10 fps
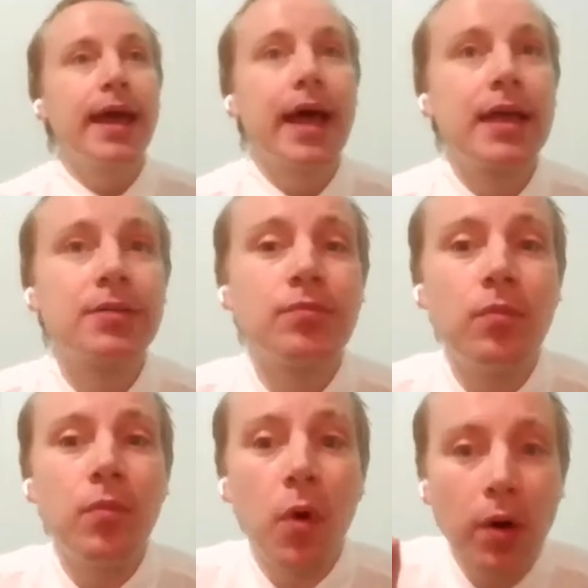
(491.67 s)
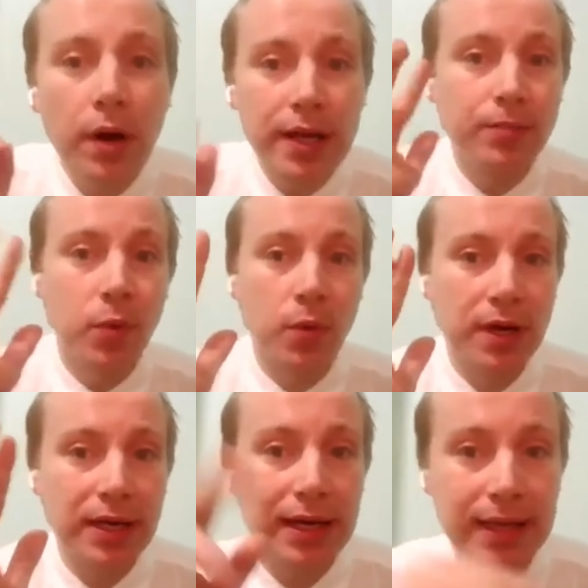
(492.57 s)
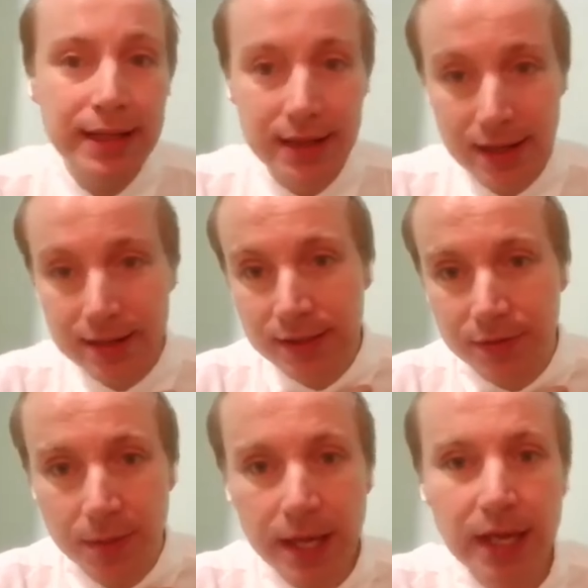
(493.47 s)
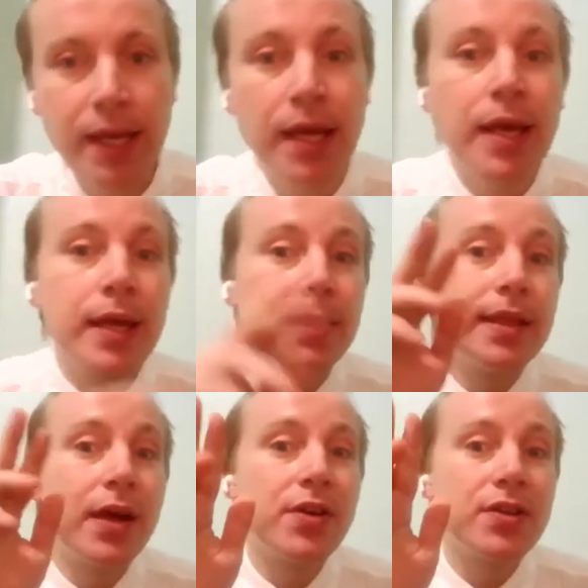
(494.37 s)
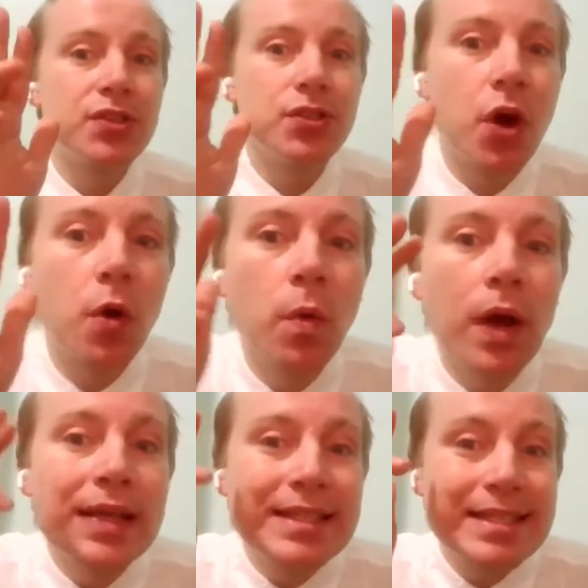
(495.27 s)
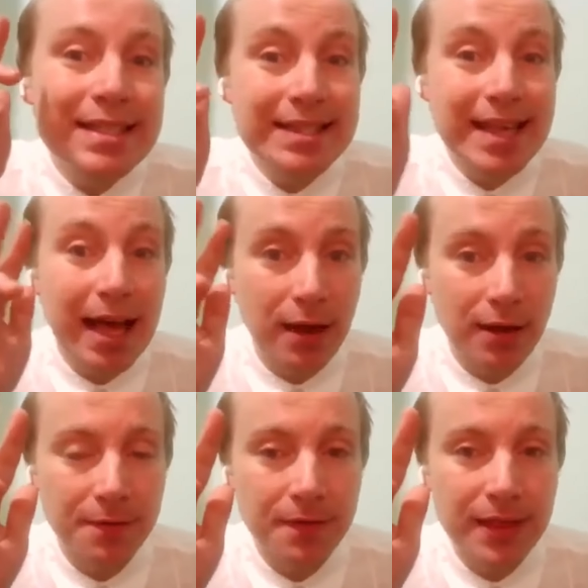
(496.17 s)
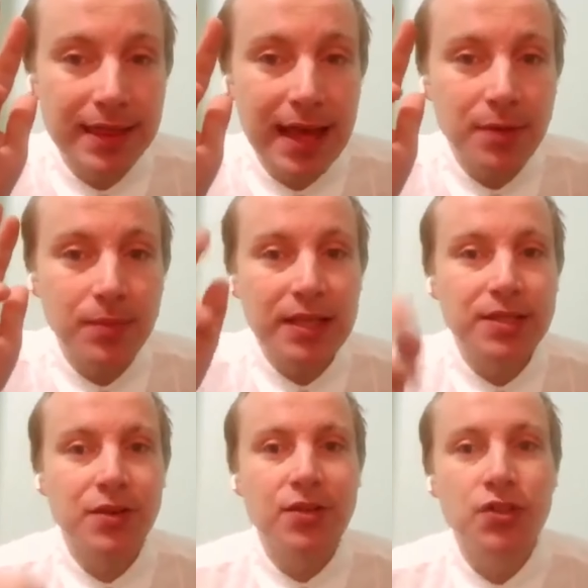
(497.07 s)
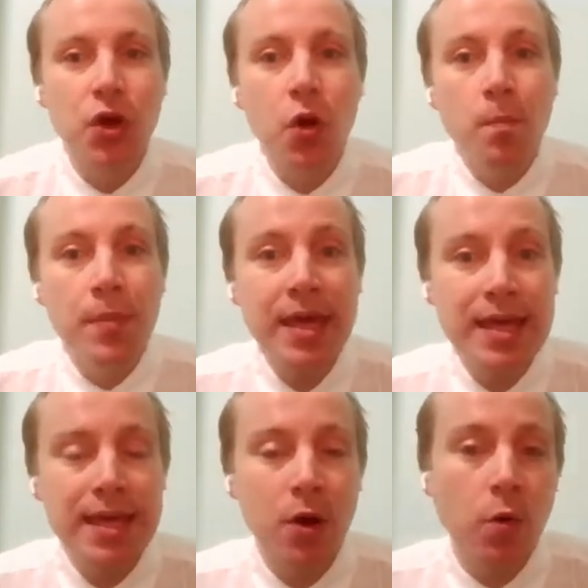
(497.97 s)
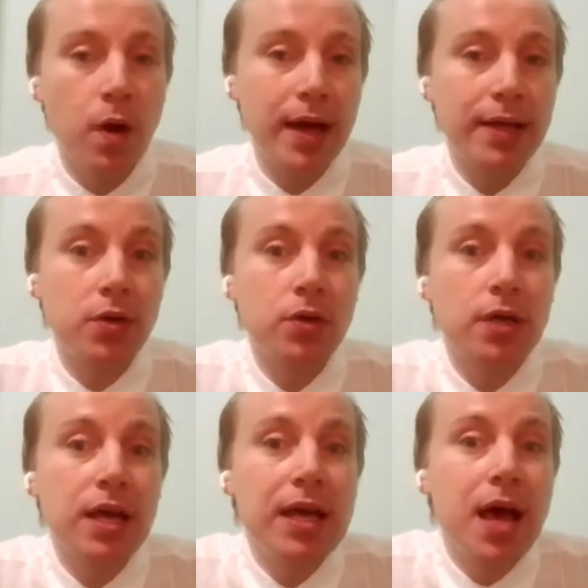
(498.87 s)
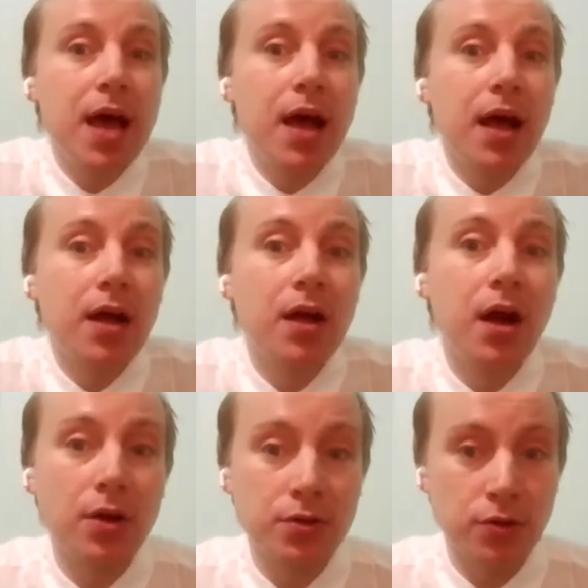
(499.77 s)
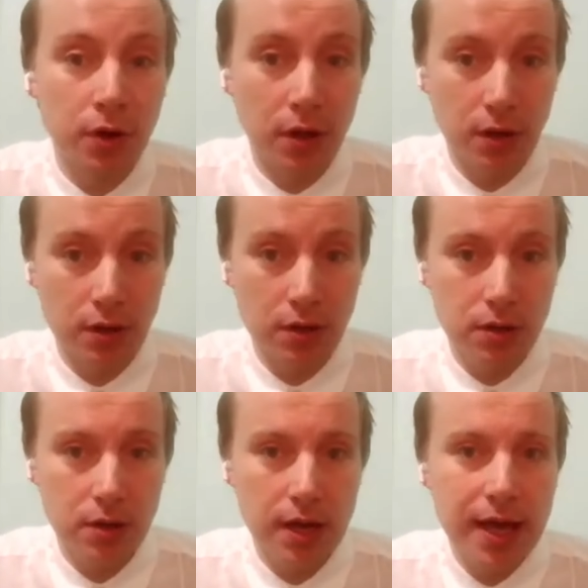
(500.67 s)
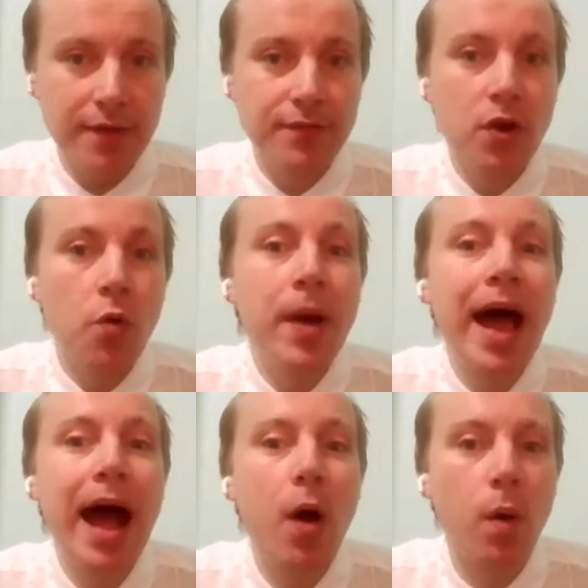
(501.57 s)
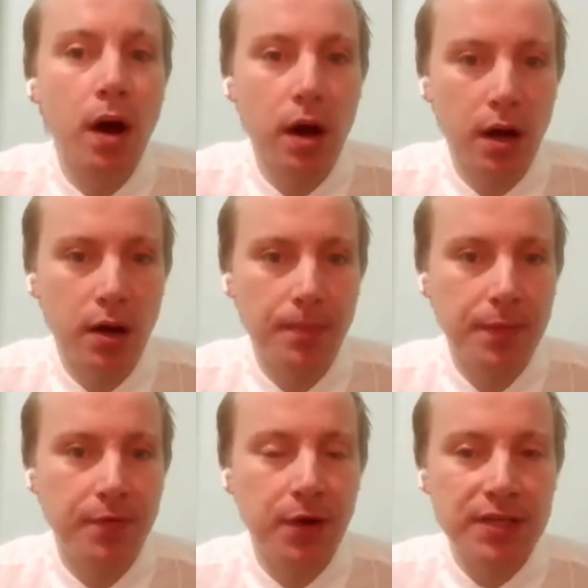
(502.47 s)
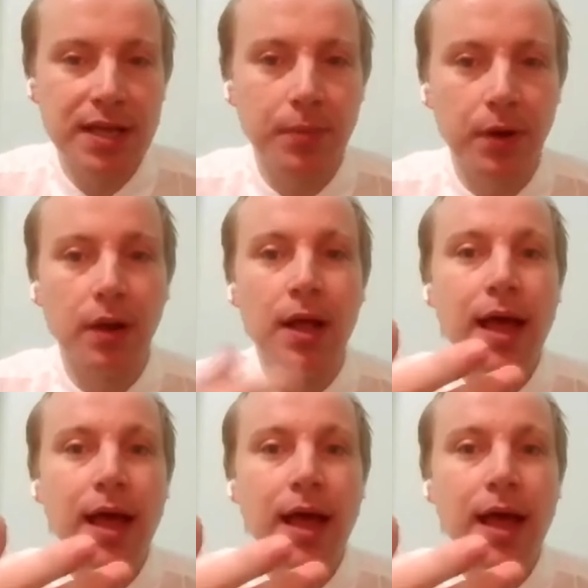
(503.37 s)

And more importantly, at least for me, there is no self. That means there is no me who I could control. I have no power. For example,